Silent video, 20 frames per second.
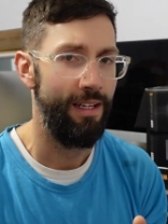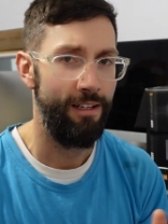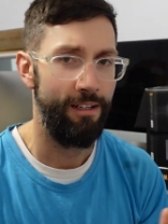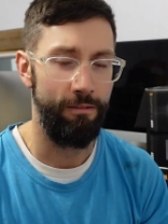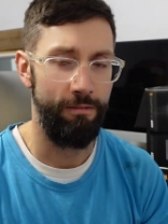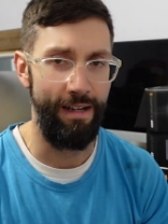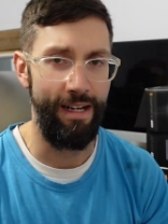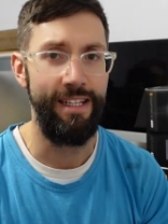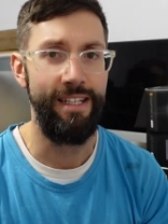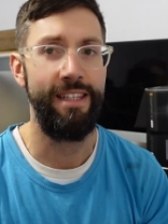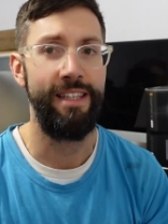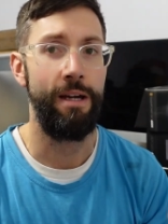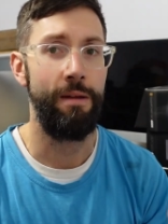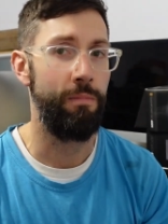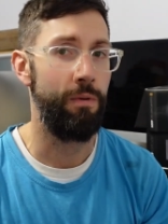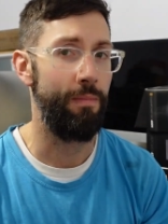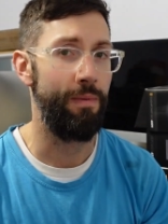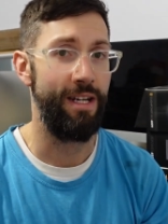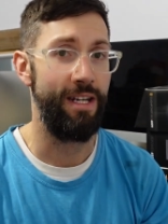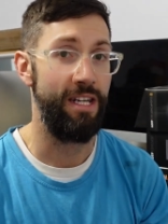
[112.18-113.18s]
Granted, they'd
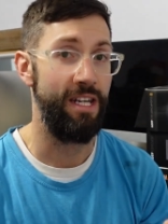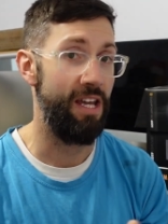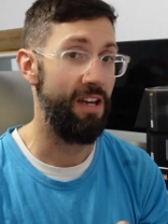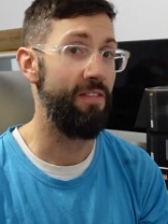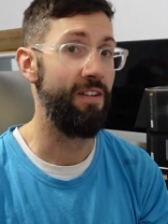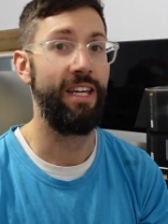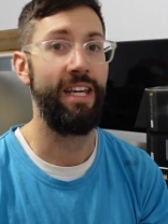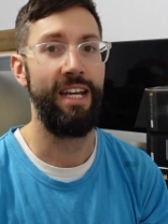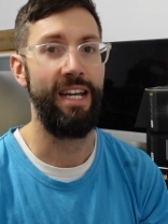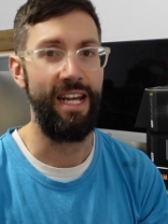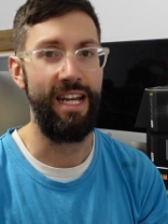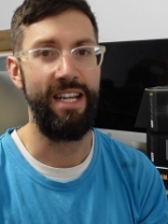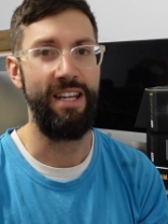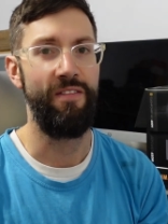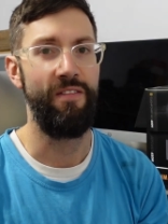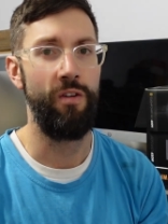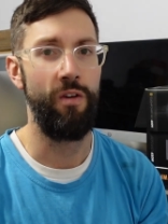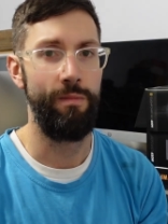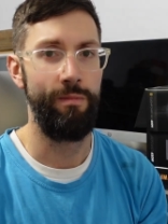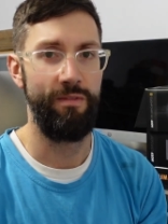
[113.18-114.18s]
probably never get any
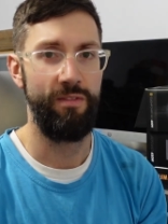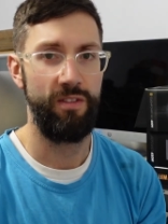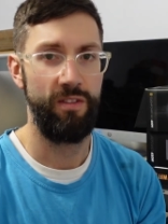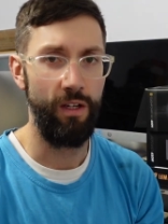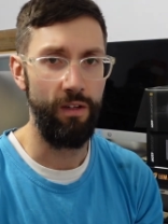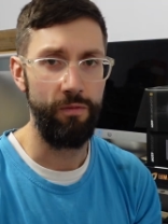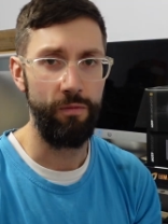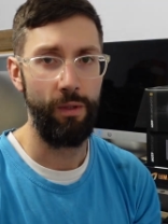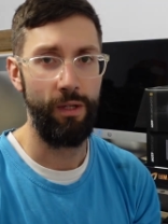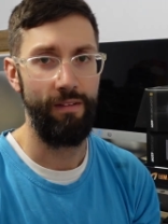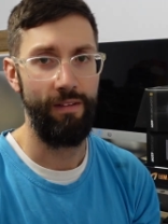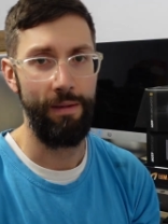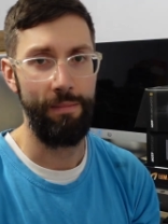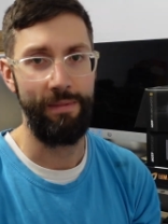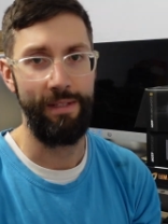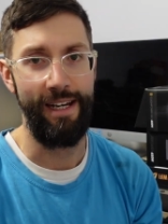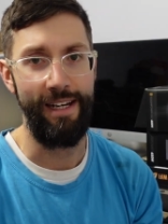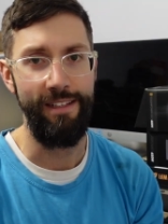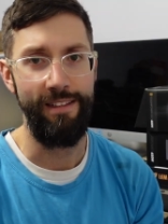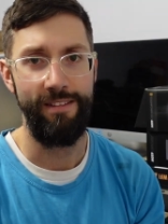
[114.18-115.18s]
form of software
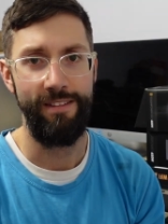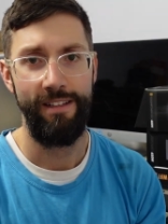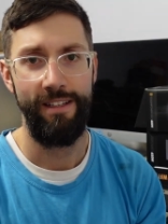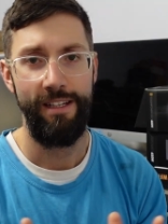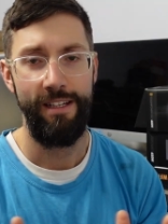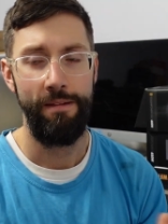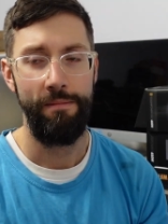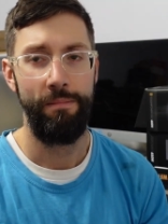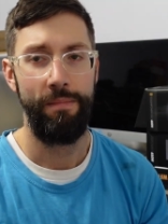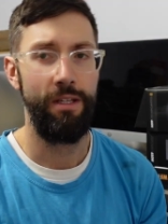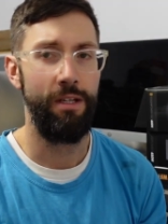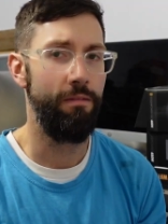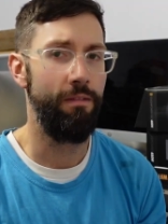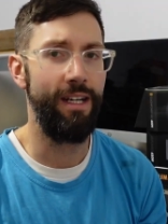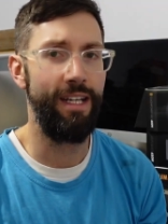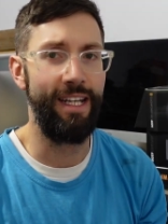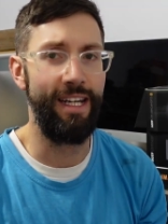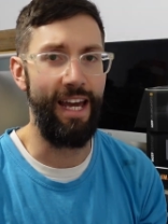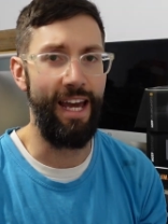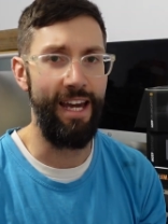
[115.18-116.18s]
updates, but they were
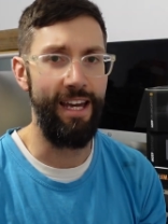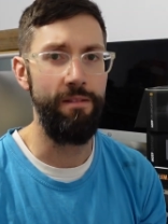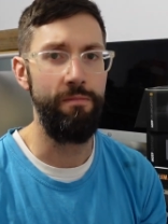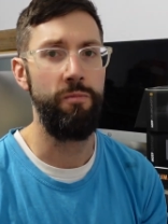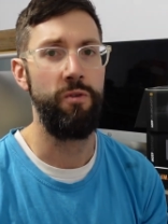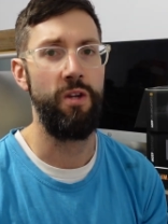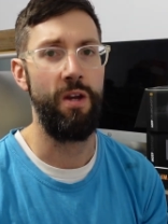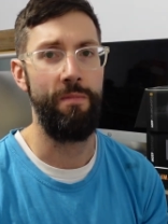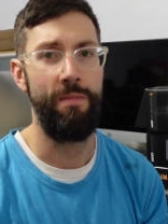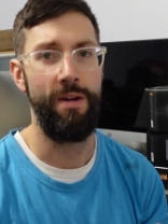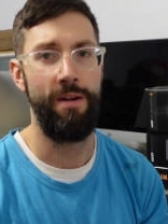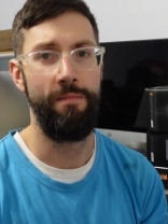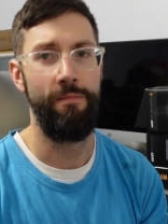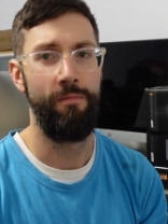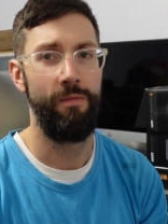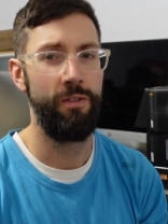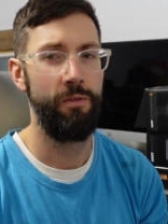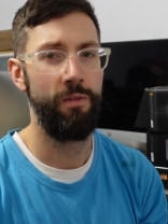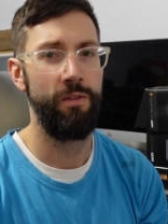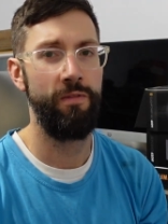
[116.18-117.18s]
running an Atom chip in them,
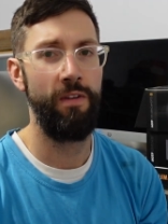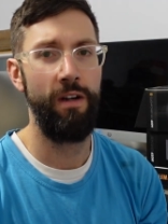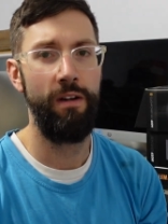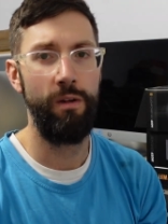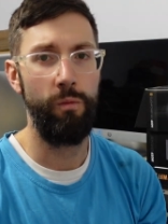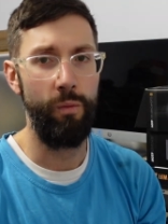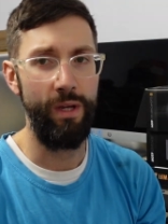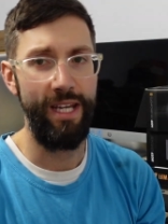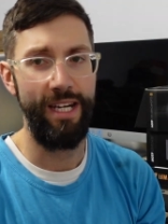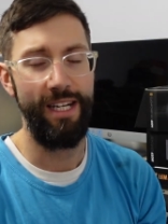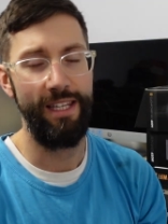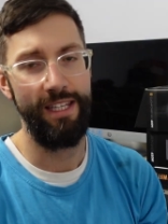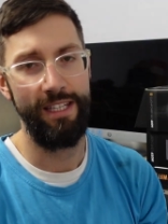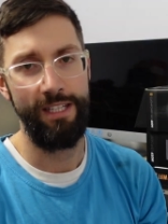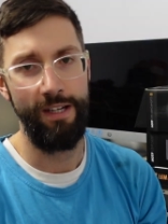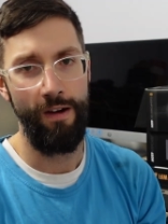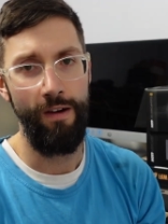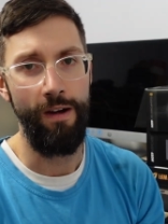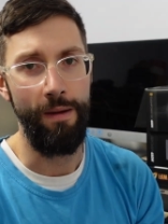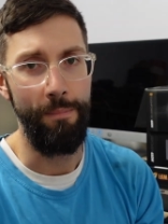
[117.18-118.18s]
which was very weird at the
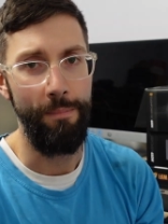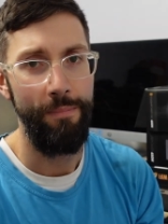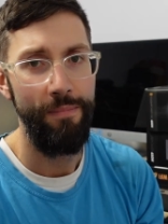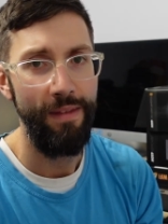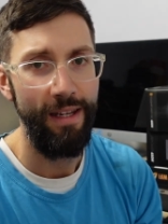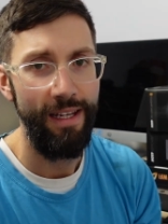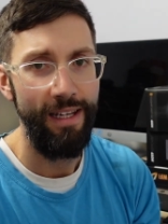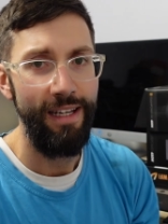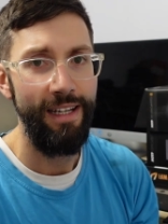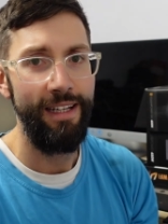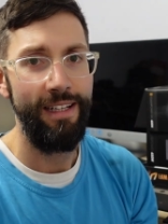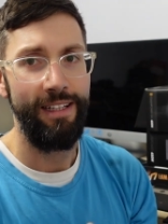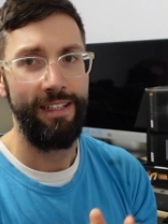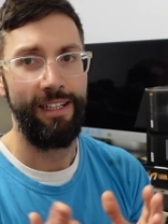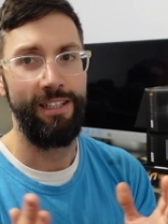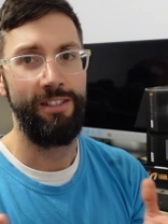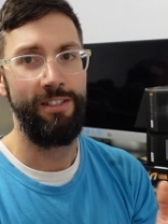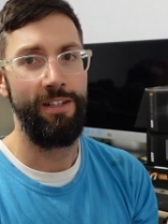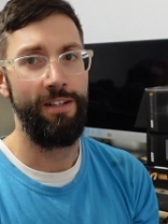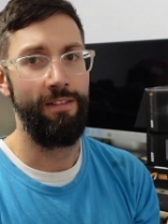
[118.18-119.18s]
time,
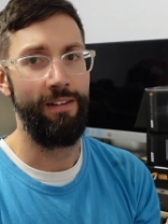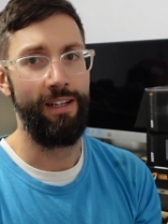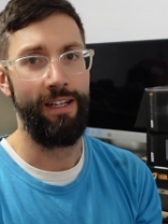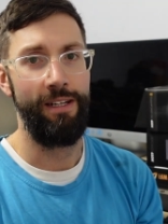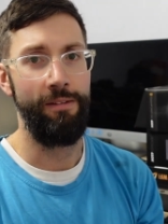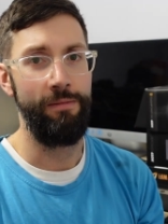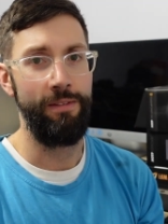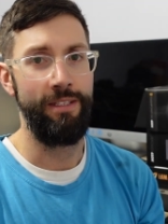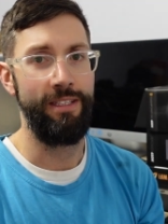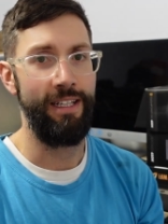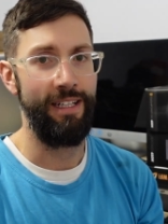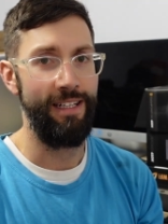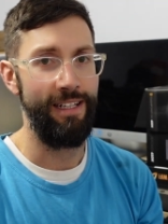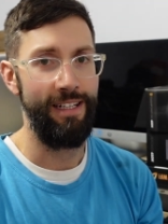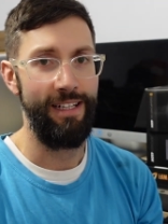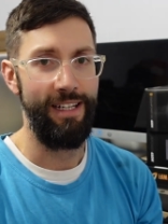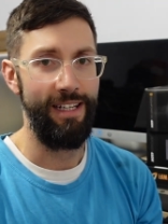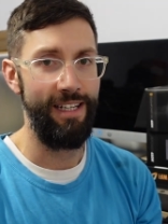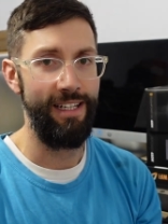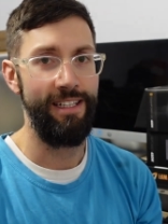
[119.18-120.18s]
considering it was
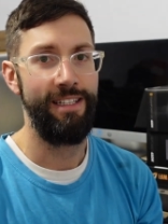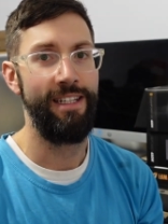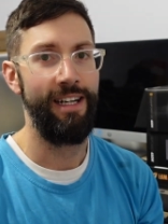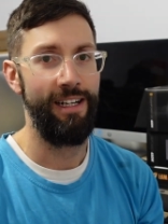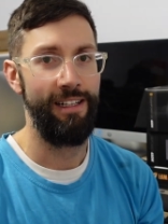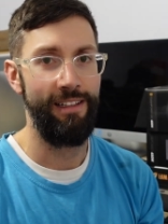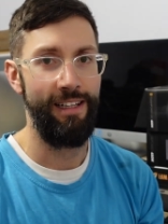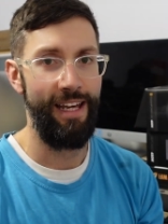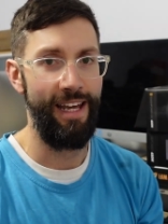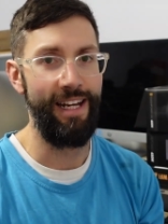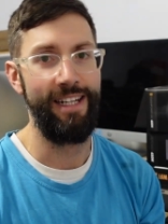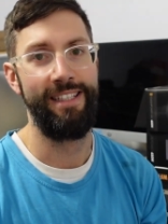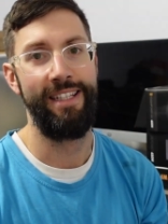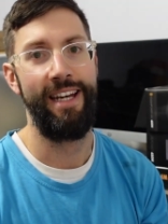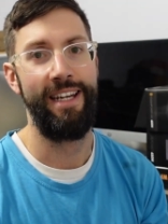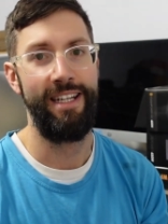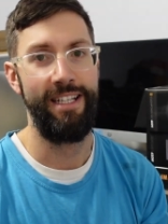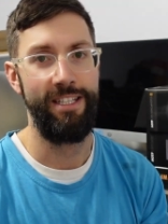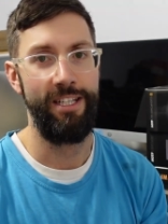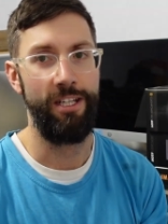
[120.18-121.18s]
an Intel x
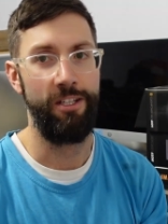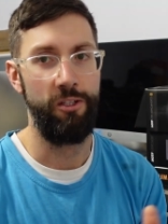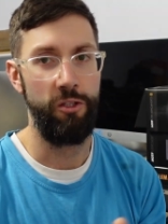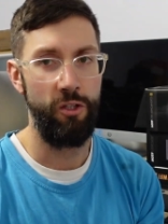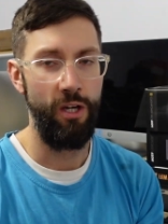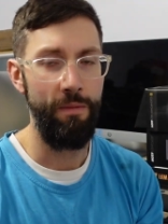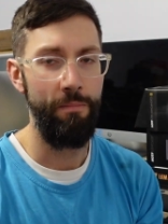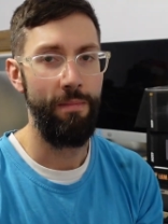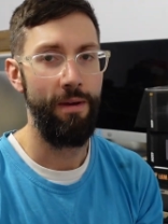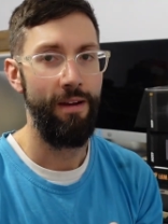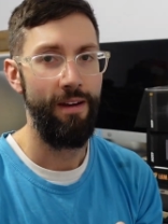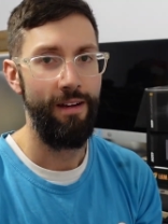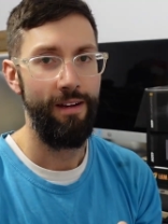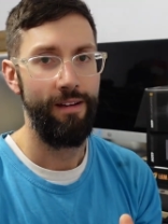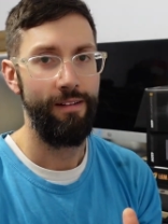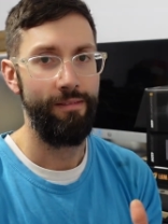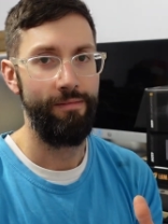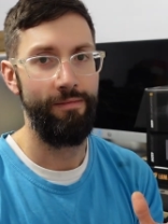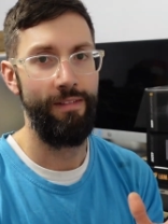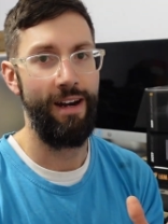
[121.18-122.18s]
eighty-six chip
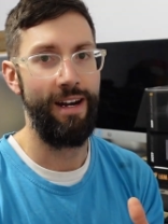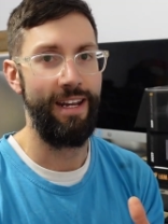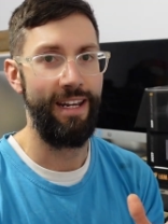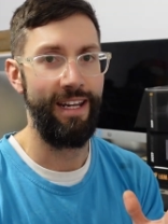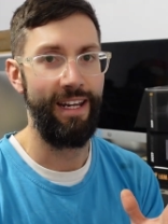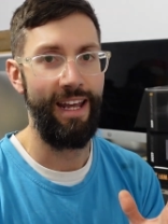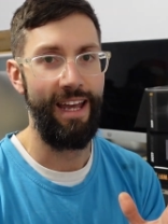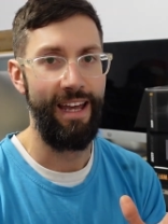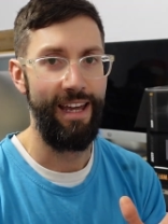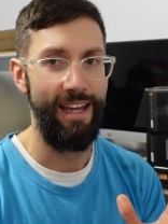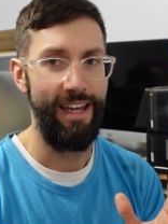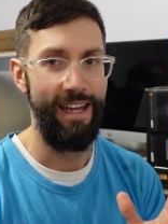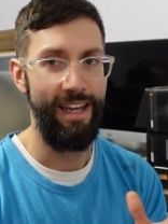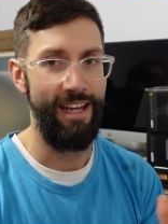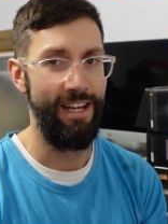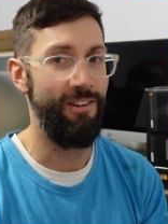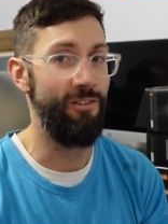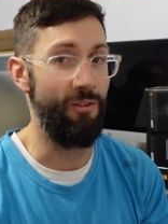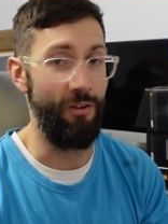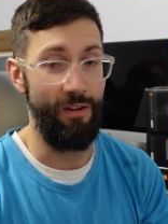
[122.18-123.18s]
running
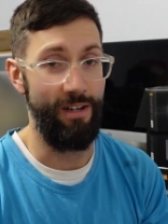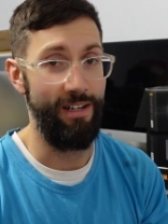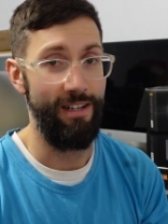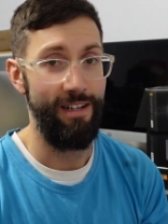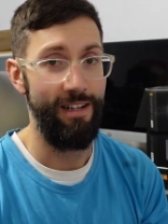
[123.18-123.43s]
Android,